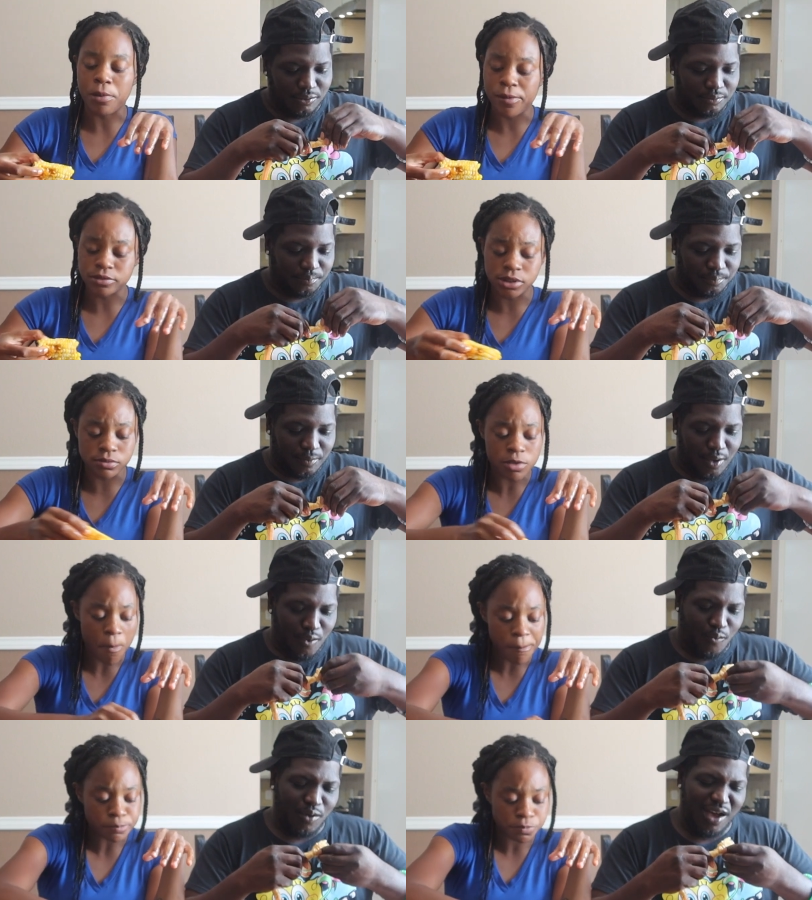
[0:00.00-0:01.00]
Speaker 1: the barbecue.
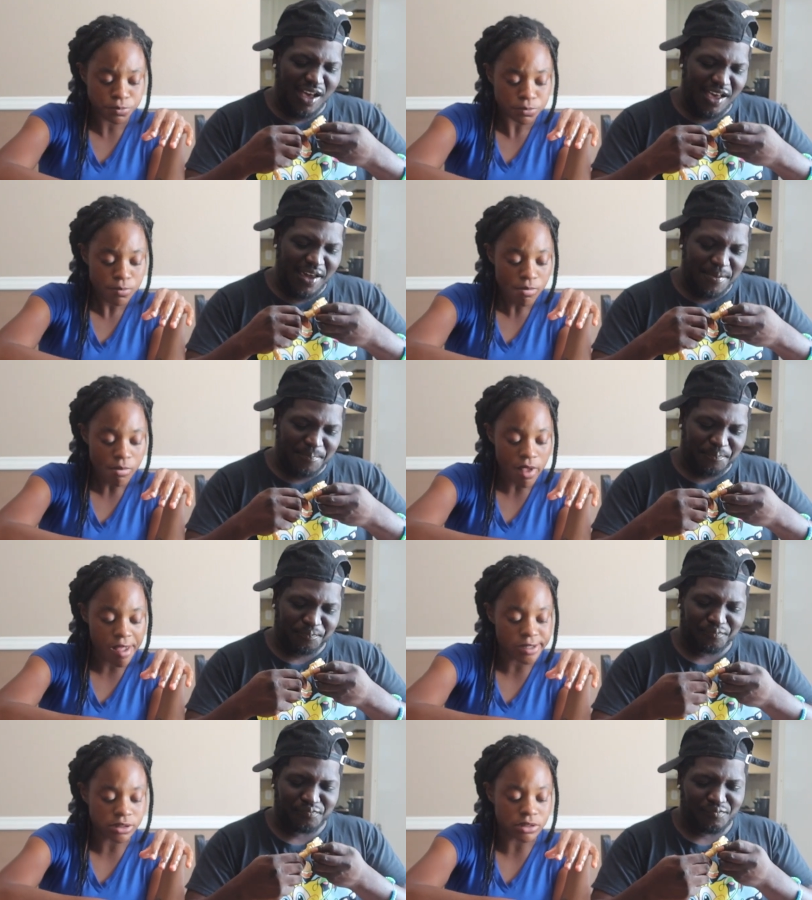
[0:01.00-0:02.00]
What?
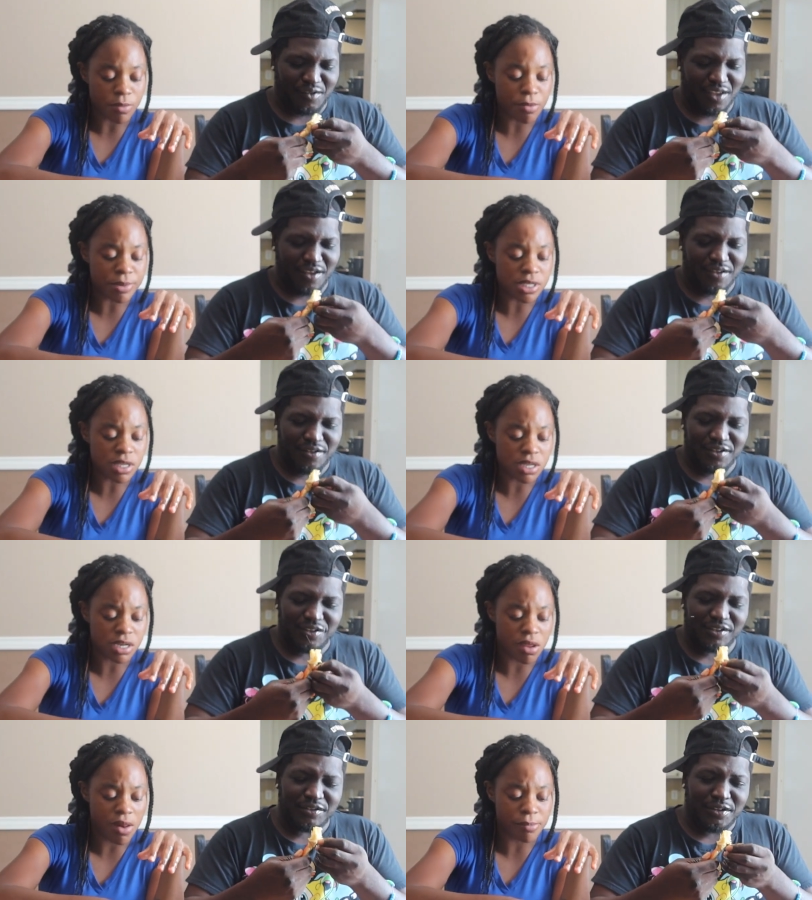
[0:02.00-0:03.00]
And I'm gonna be cooking them.
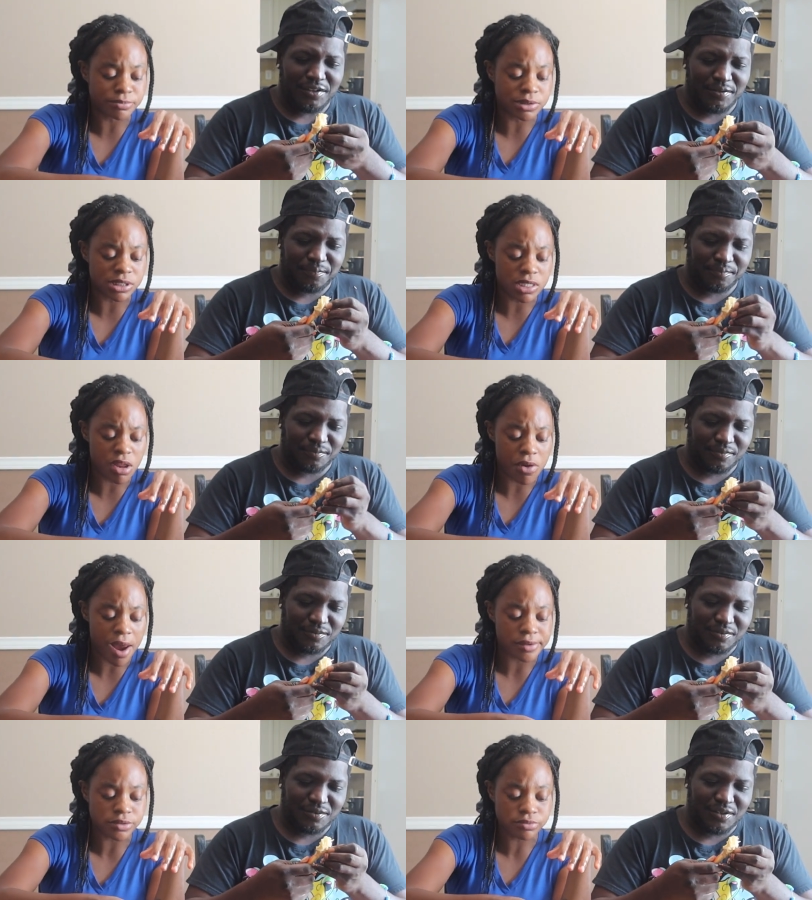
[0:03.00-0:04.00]
I'm gonna be eating them now.
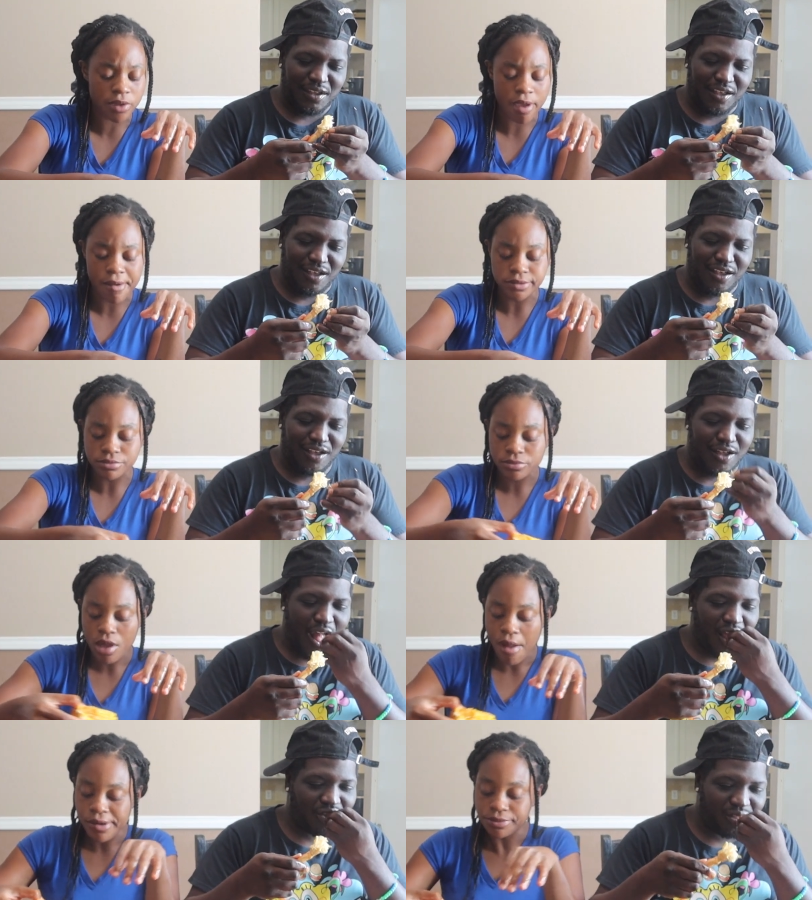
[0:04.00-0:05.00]

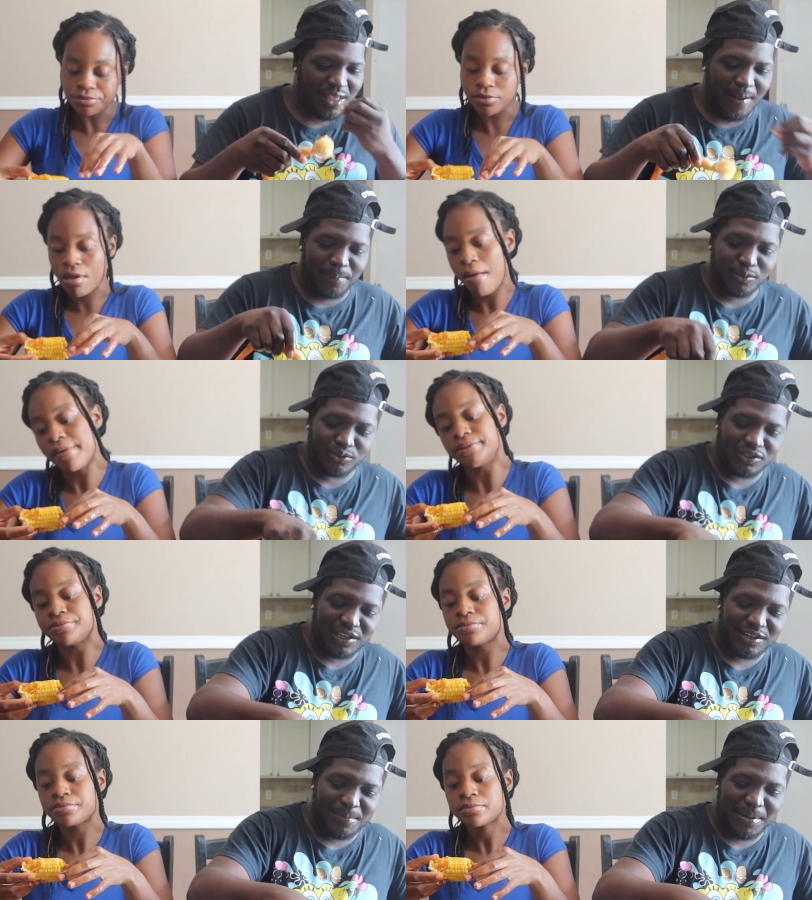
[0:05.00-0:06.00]
Oh snap! Who said
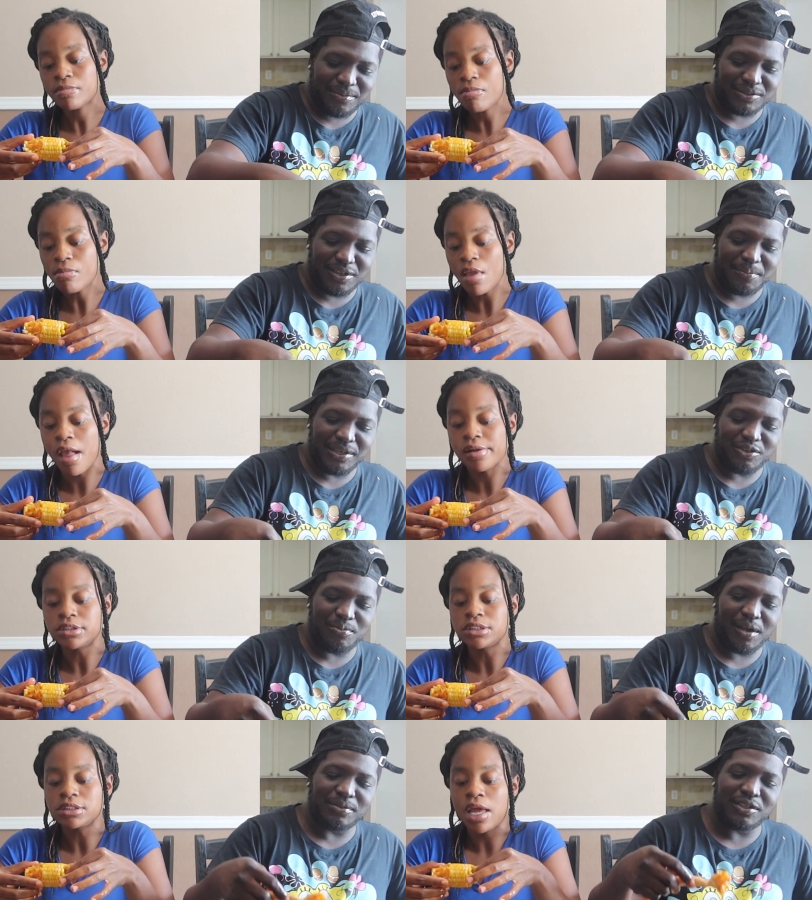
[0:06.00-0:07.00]
Speaker 2: that baby's gonna make you
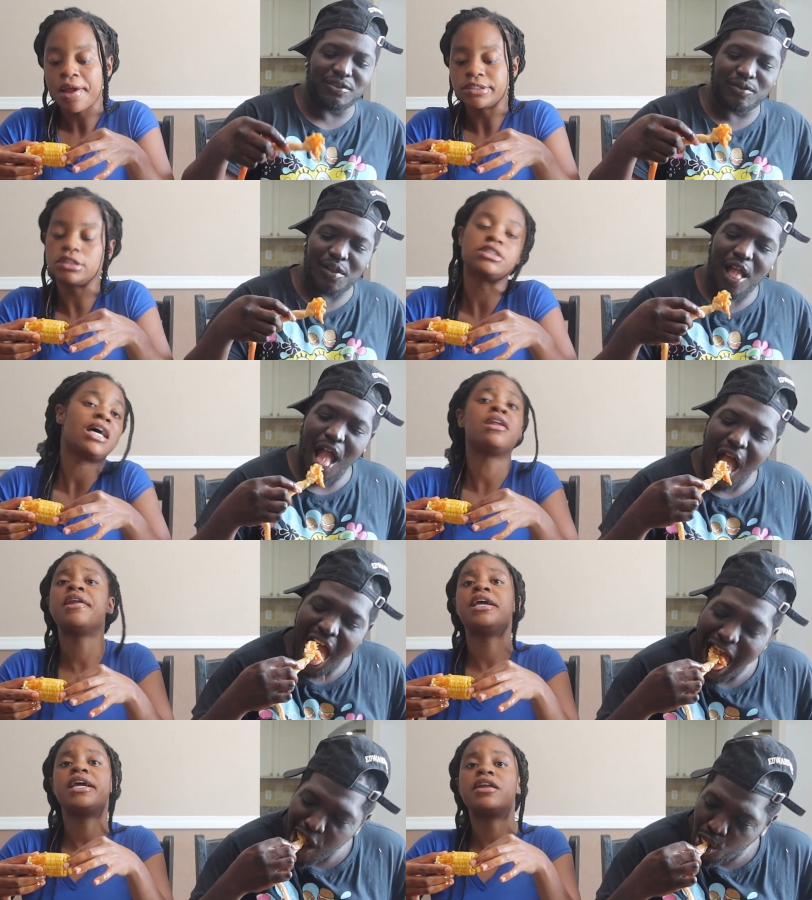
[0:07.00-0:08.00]
barbecue?
Speaker 1: Cause I love to
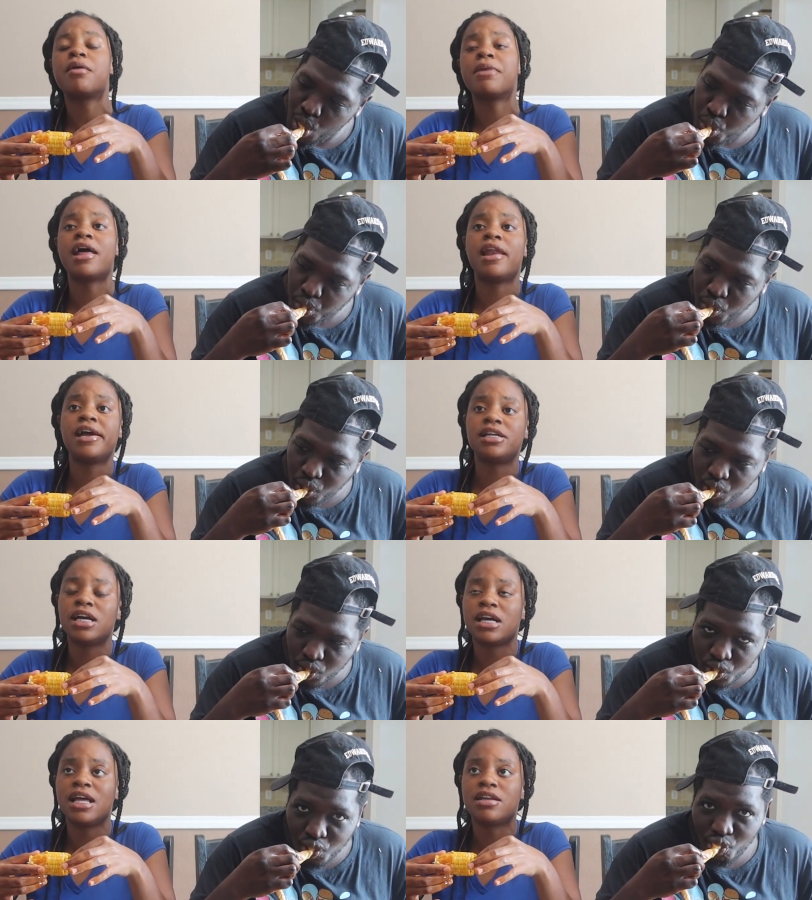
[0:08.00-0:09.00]
eat, and I'm not lying. Like
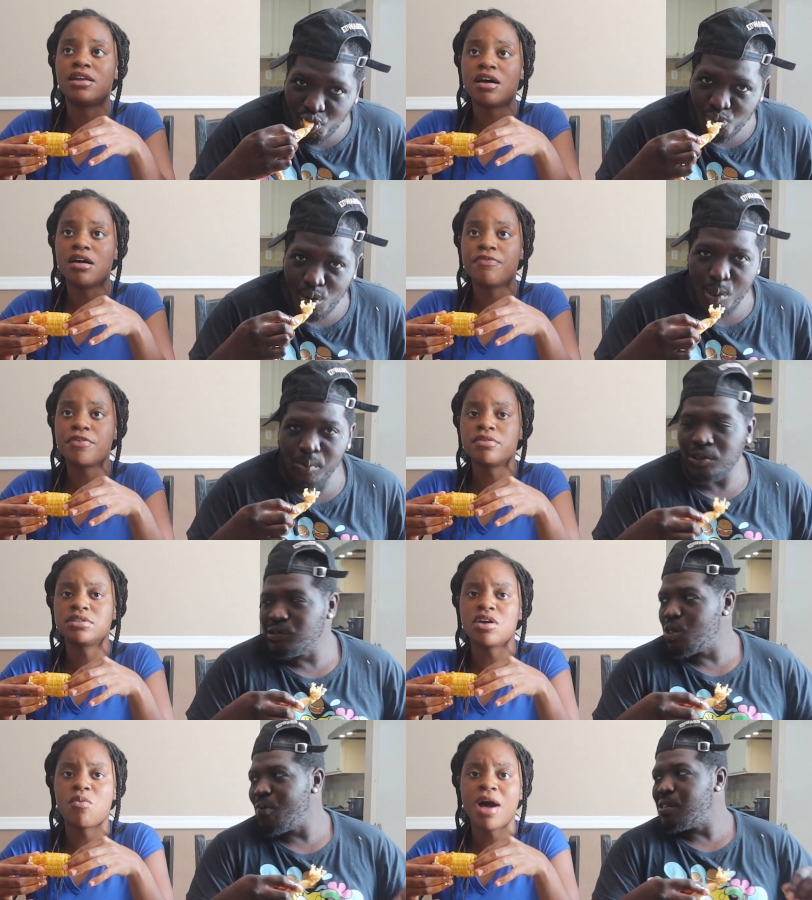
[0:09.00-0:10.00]
I love food, so
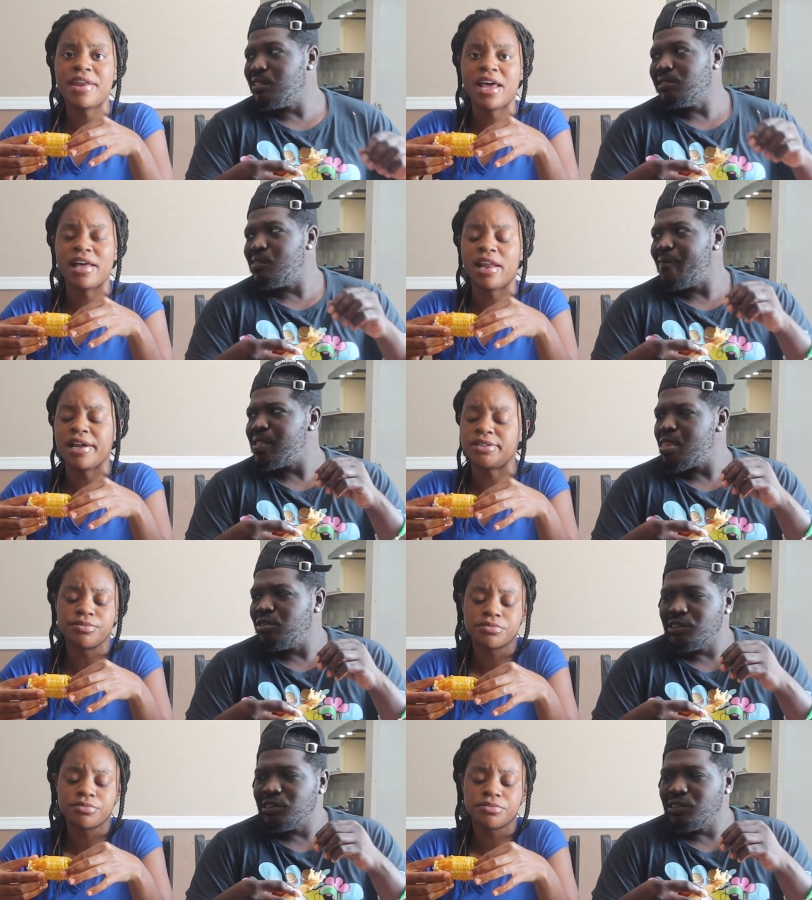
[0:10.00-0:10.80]
why not? Like